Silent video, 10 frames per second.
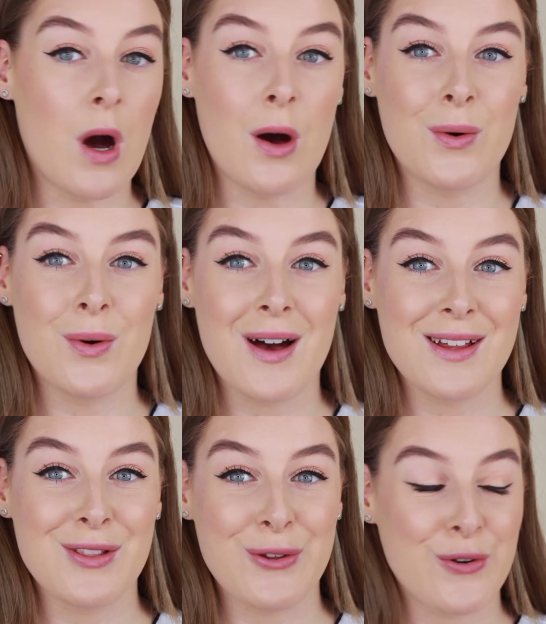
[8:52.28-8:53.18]
Wow, I
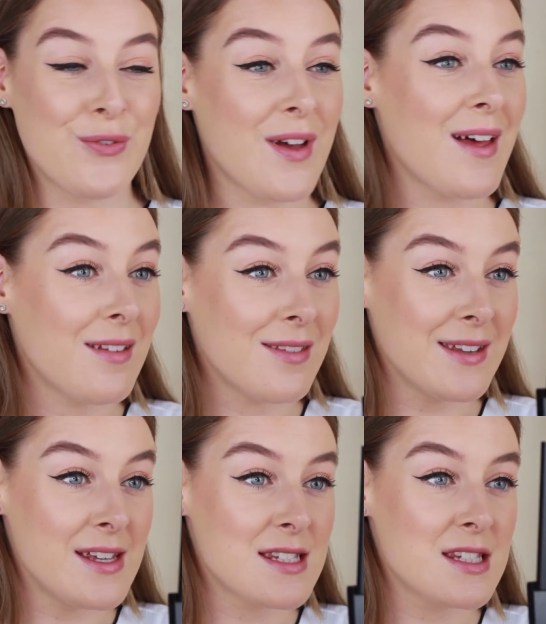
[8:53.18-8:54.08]
love
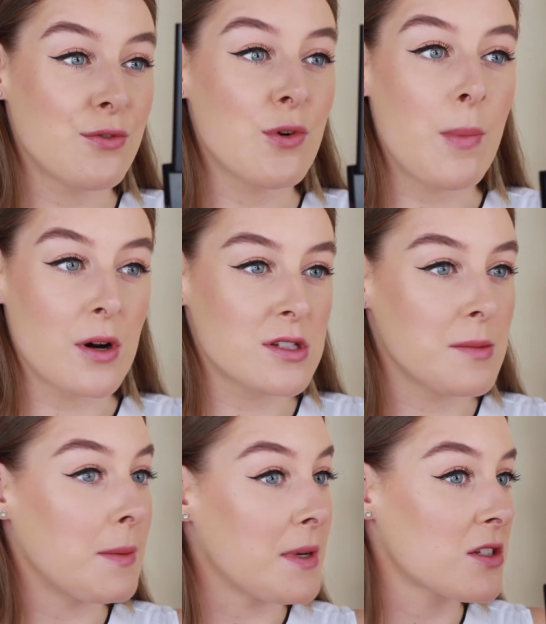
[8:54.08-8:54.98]
this for
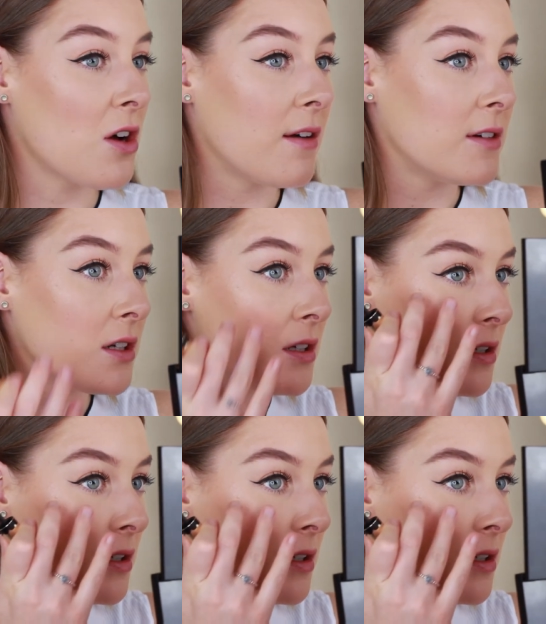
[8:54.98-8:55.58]
bottom mascara.